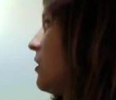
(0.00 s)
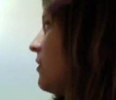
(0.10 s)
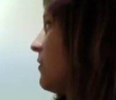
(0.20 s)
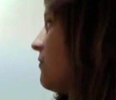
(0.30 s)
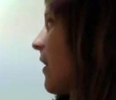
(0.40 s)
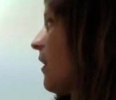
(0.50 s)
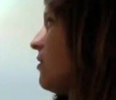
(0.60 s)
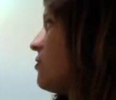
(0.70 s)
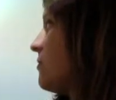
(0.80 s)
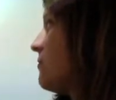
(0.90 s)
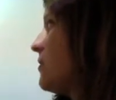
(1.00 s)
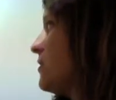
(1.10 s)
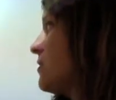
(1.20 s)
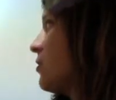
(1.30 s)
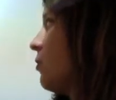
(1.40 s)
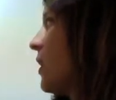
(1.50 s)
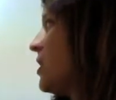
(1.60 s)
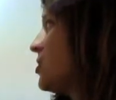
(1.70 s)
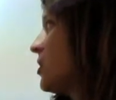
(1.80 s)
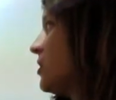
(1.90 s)
the value of this
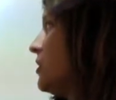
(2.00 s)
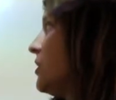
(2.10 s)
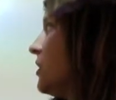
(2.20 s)
equation